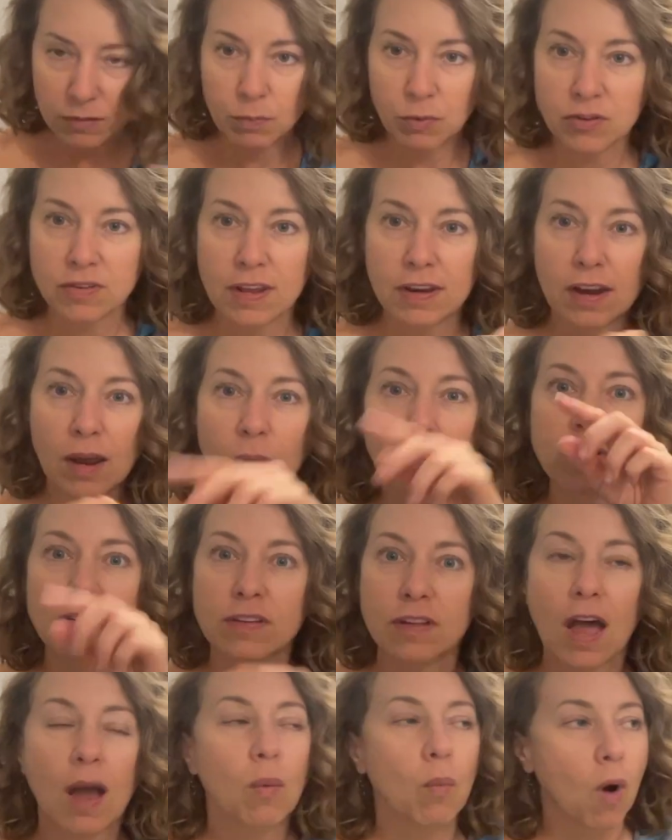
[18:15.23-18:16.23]
Pretend I
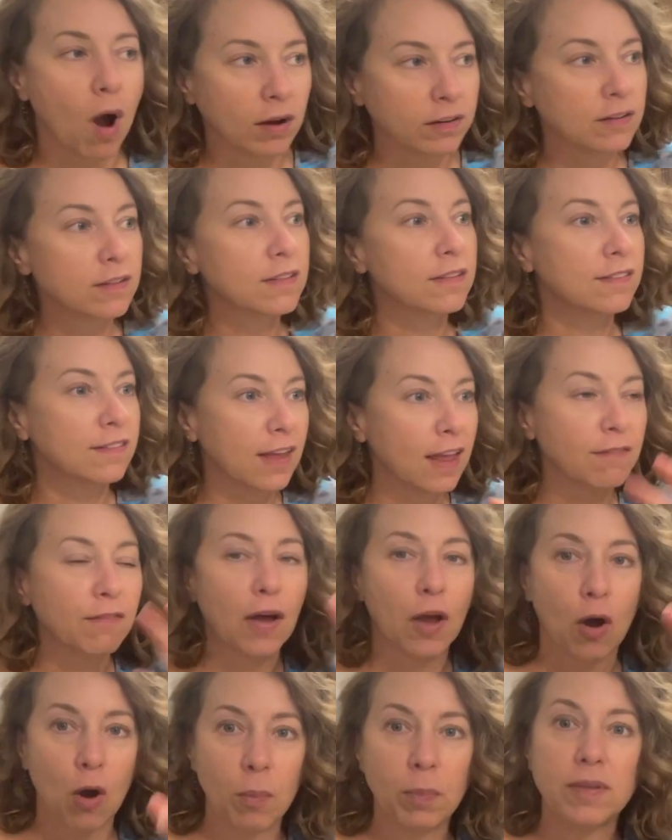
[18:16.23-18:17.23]
walked to the safe,
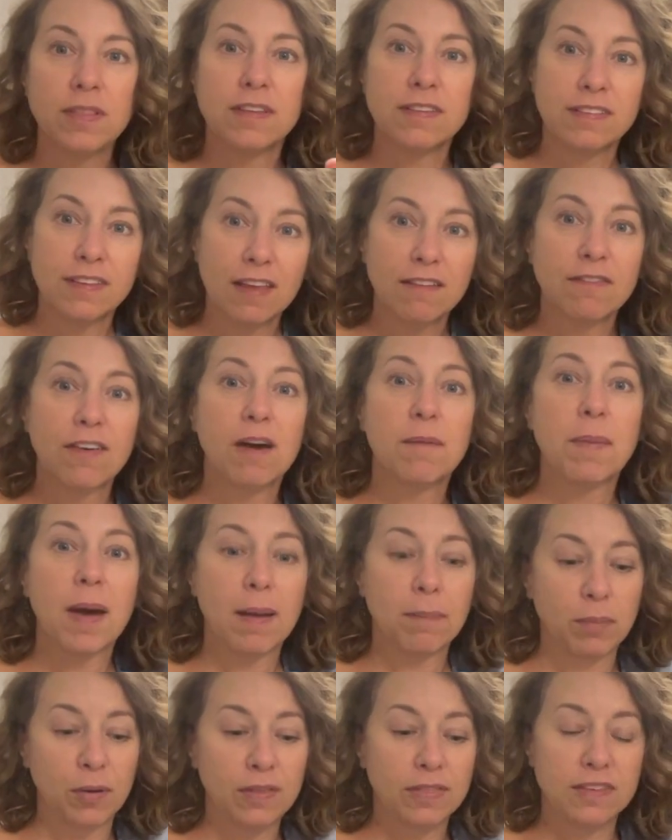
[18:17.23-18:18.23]
I opened the safe up,
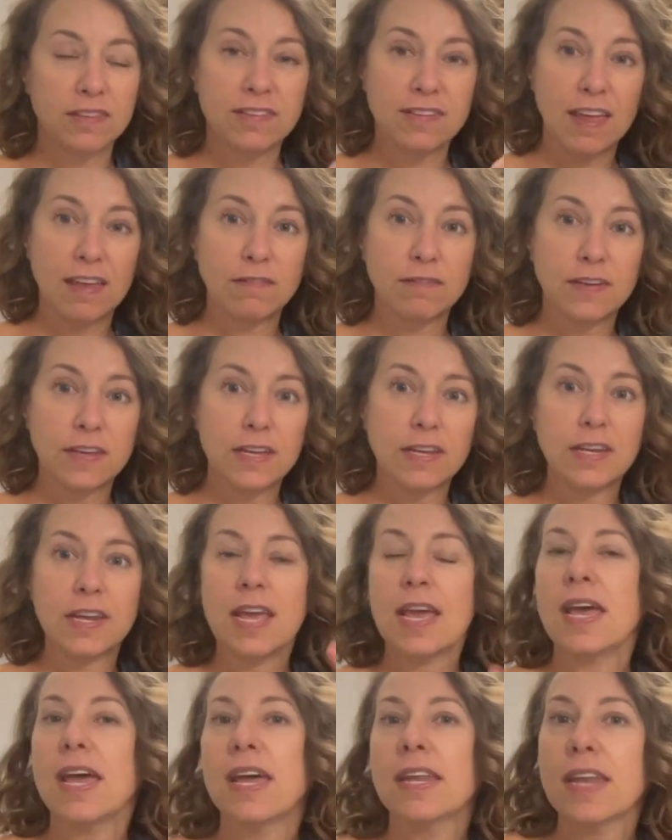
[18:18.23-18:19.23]
I put the safe in.
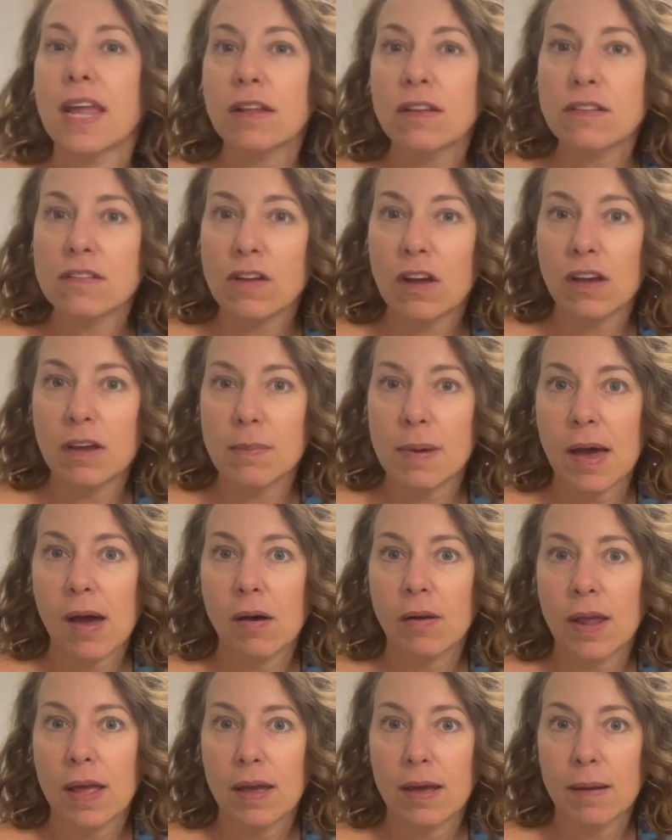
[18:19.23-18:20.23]
Now let's talk
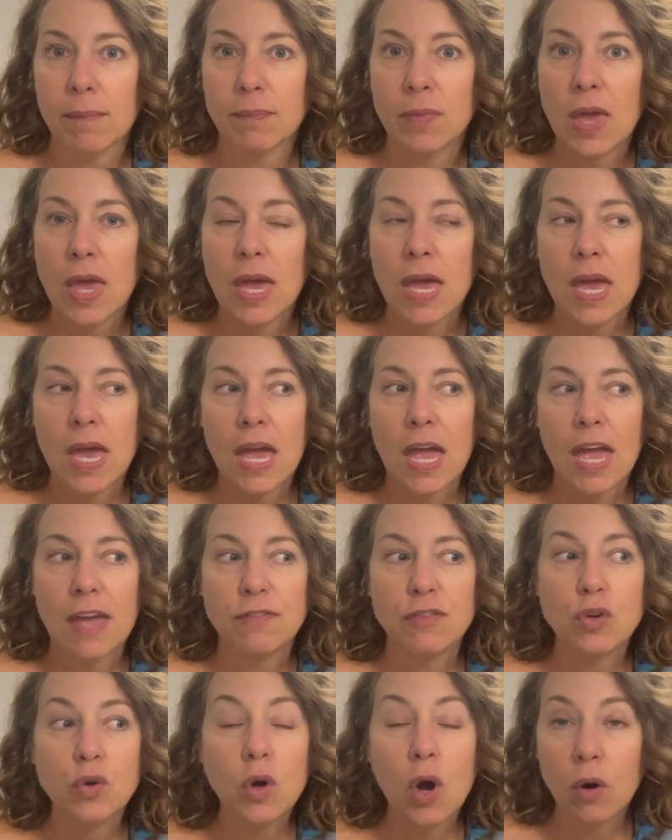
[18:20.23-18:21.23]
about,
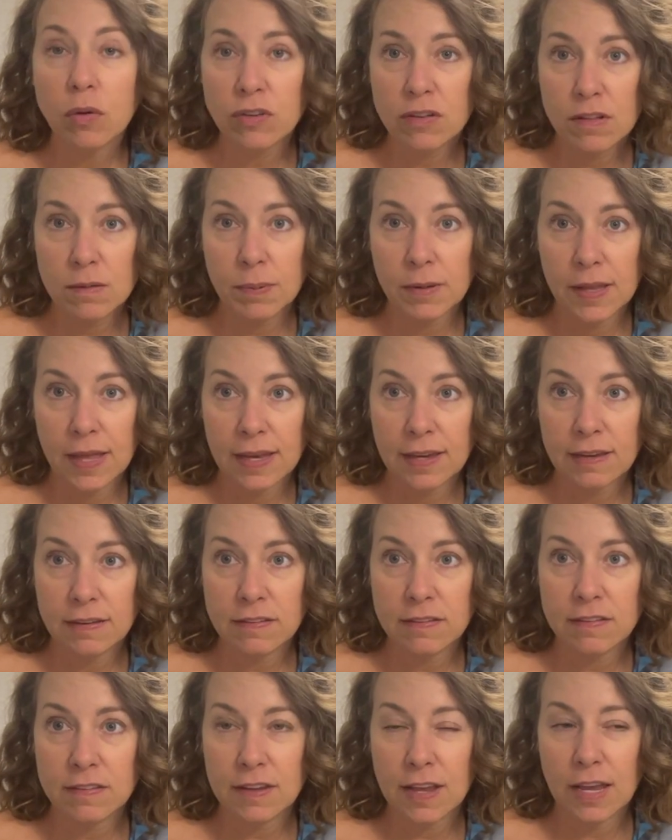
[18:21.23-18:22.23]
if you go to the
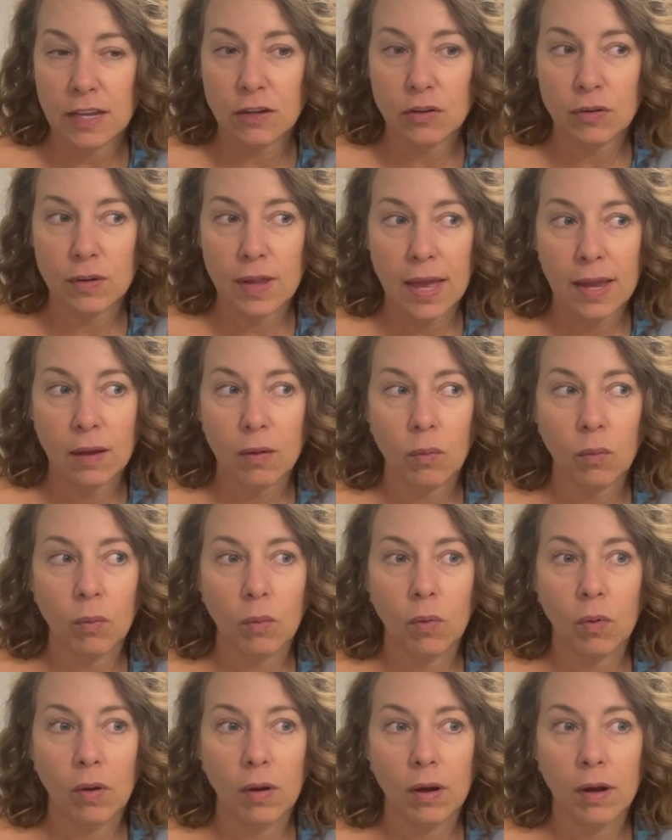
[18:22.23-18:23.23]
place and you're like,
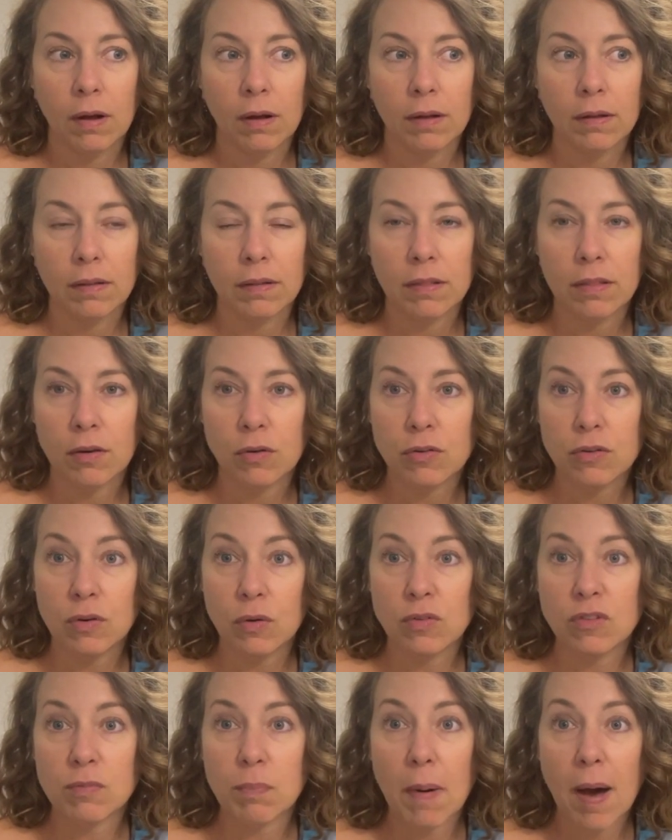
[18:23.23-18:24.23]
well, there's
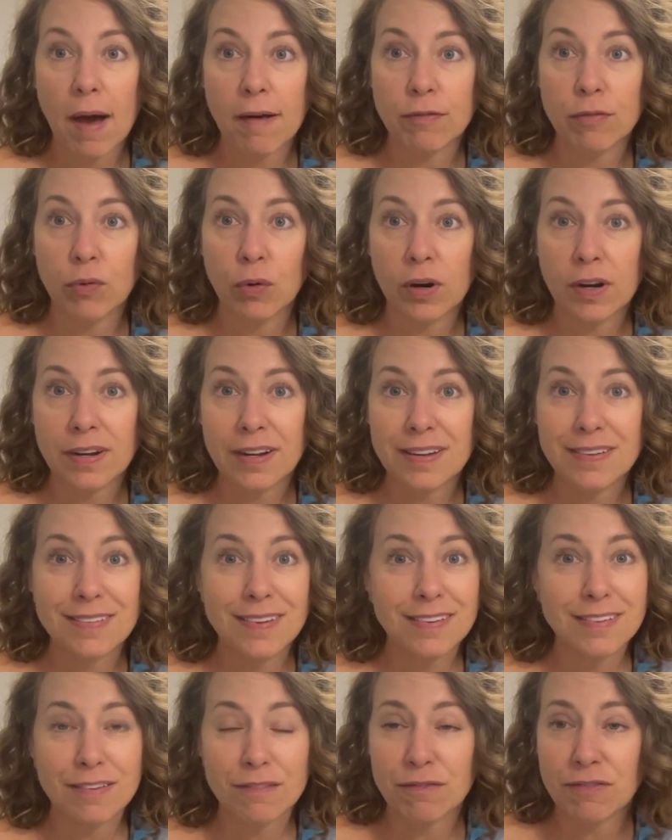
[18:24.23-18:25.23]
no spot for it, it
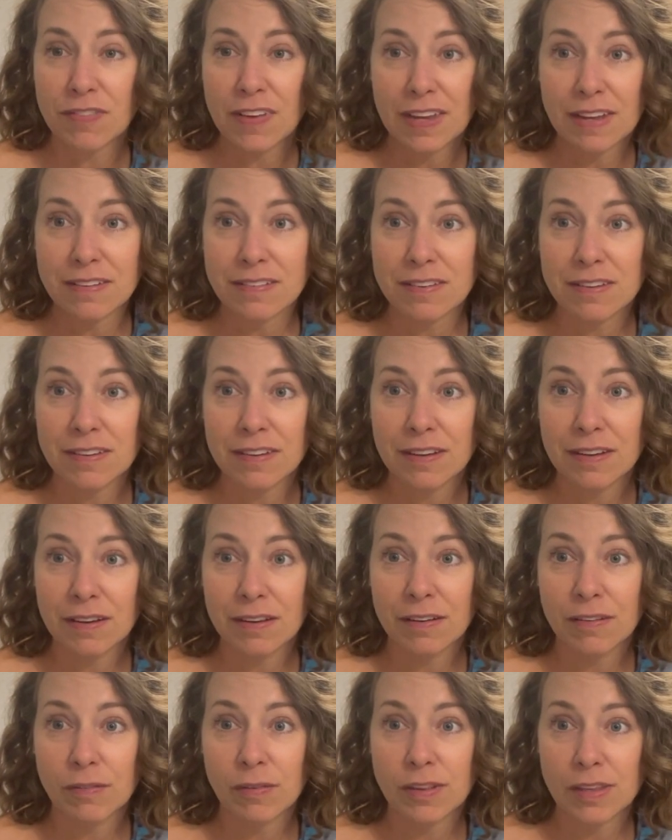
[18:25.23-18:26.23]
doesn't fit.
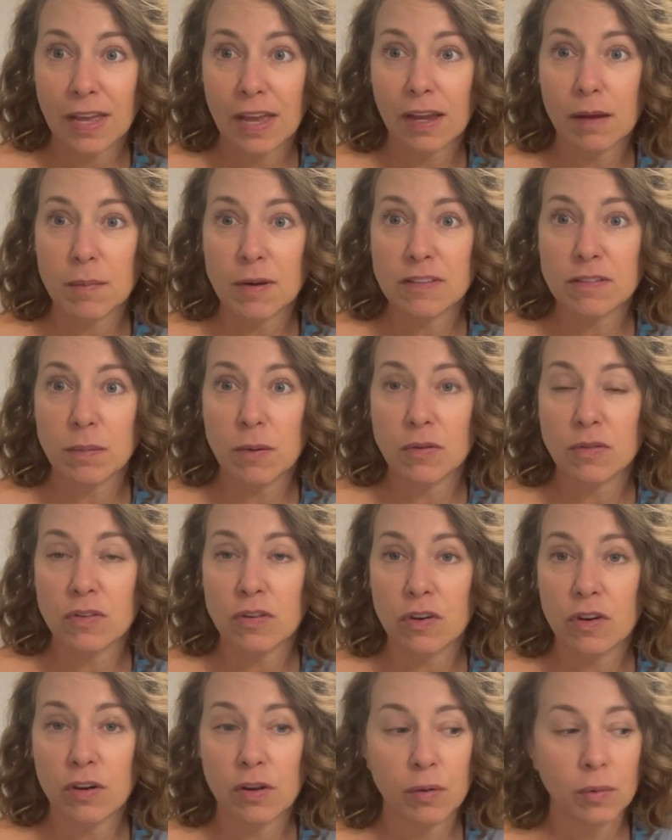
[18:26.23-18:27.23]
What the heck am I supposed
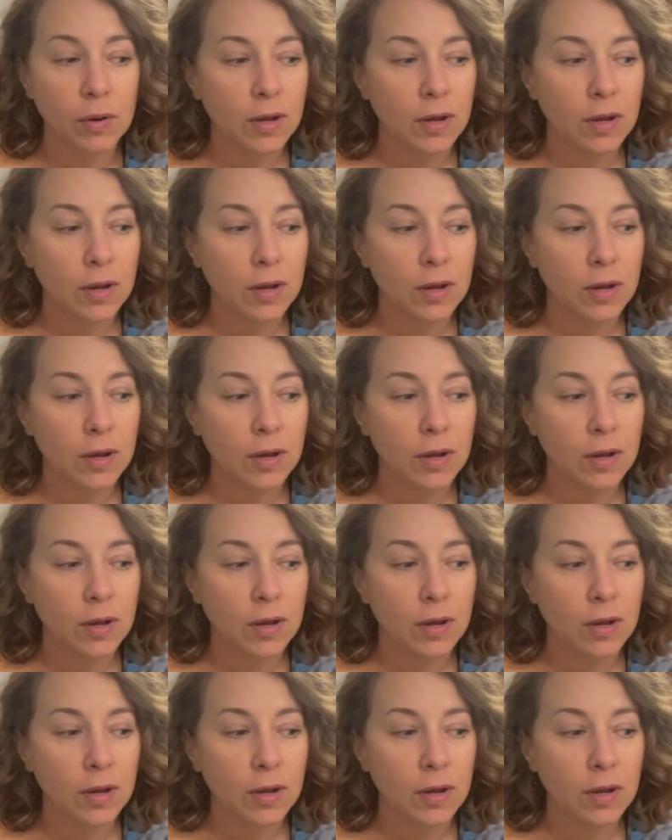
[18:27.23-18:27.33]
to do?